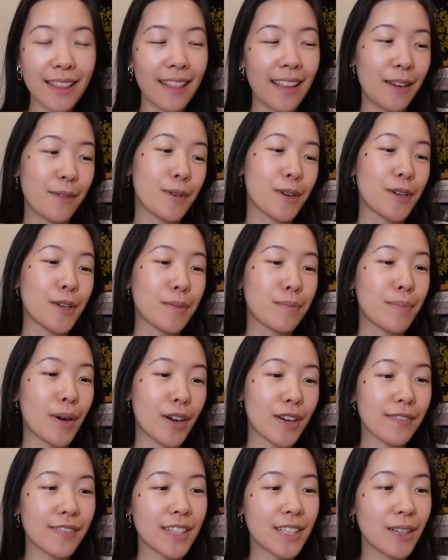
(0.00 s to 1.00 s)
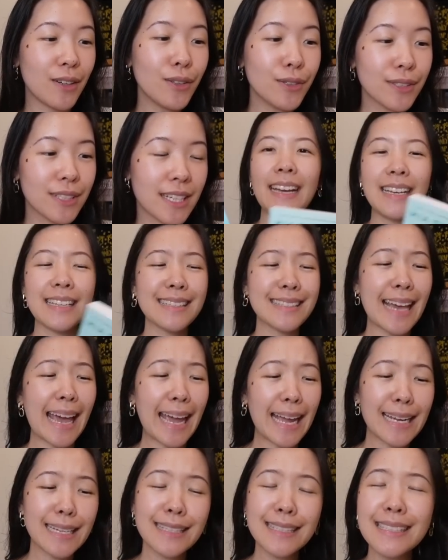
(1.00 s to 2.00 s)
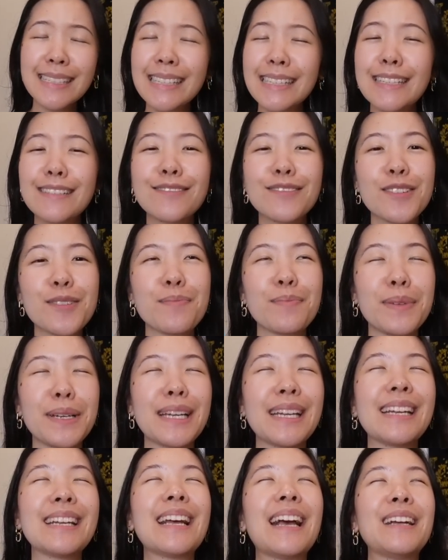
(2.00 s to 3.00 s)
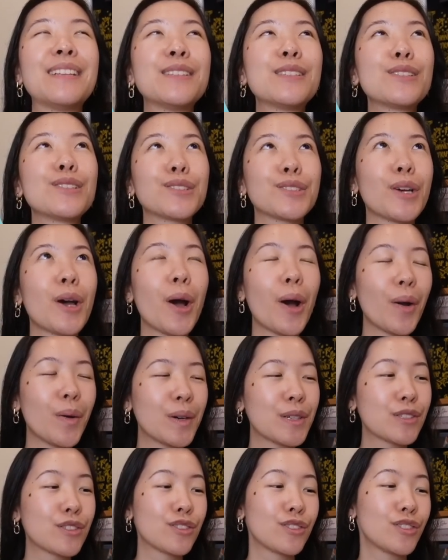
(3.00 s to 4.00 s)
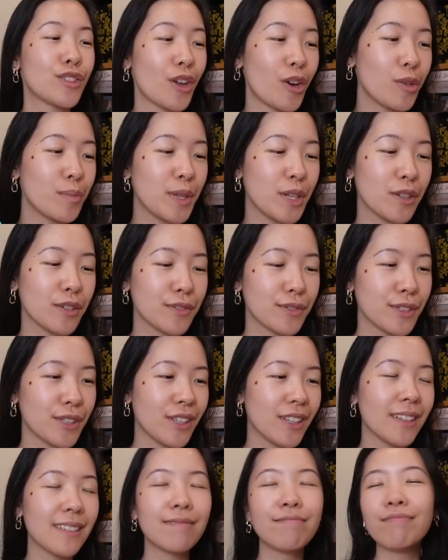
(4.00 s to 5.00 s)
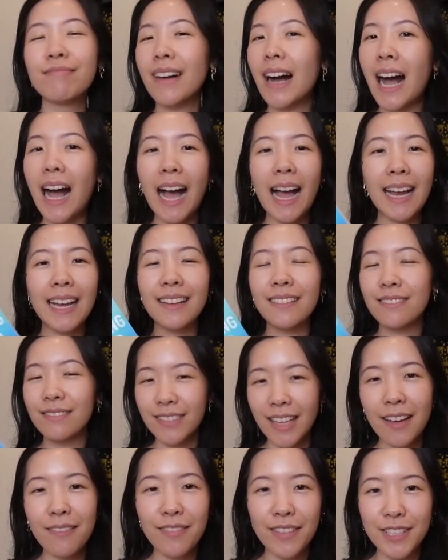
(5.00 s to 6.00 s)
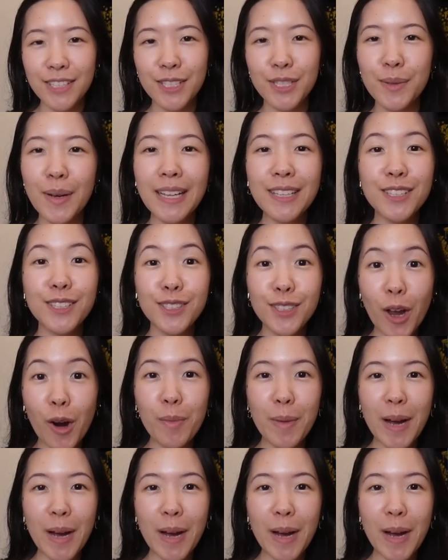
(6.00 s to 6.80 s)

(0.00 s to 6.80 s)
They were part of a cult. It's angsty and forbidden and so, so beautiful. I love this duet so